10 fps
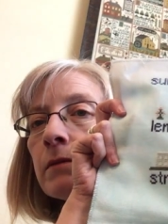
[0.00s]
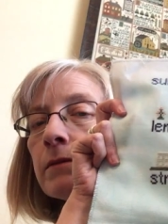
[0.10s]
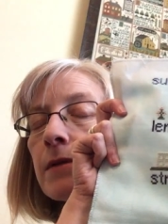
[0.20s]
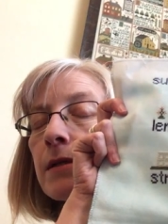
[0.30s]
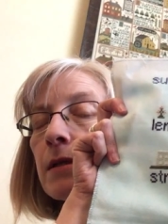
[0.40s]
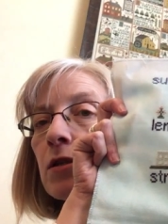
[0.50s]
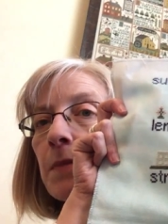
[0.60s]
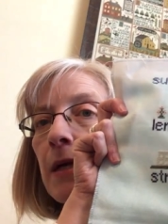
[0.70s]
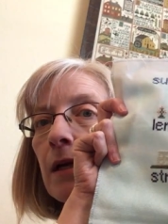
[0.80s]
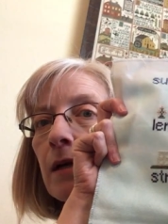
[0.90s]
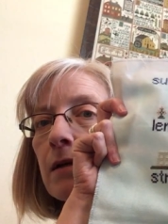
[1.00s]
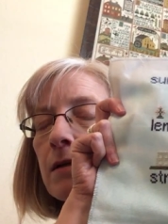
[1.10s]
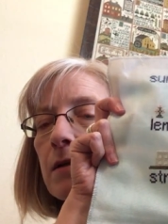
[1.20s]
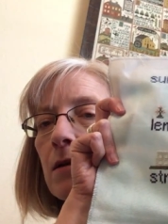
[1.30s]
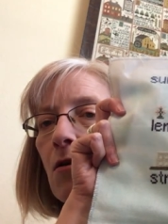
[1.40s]
Stitch Mania,
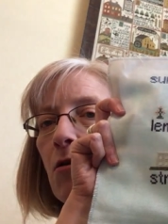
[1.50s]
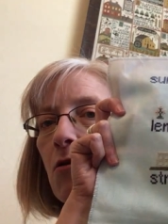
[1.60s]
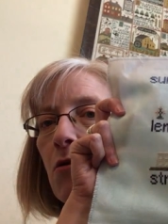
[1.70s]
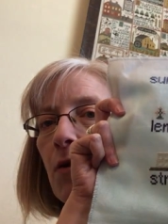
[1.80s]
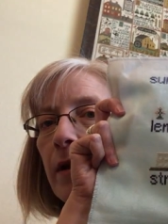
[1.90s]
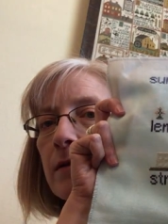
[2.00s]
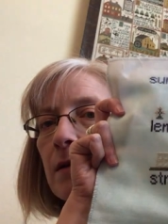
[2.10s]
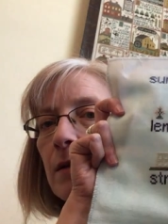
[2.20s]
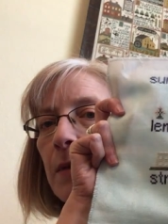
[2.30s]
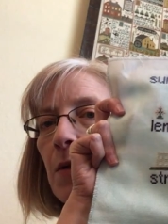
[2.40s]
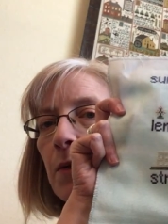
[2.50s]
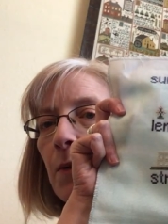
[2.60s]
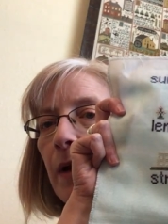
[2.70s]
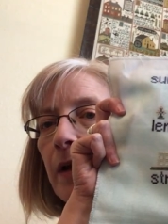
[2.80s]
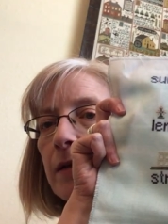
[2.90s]
so it's going to be going
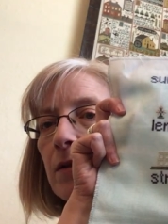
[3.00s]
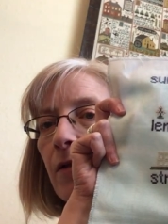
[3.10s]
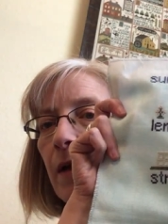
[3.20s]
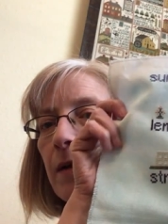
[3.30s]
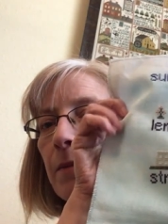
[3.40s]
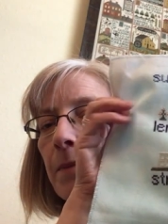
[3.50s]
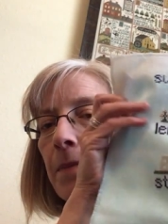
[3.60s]
away until then.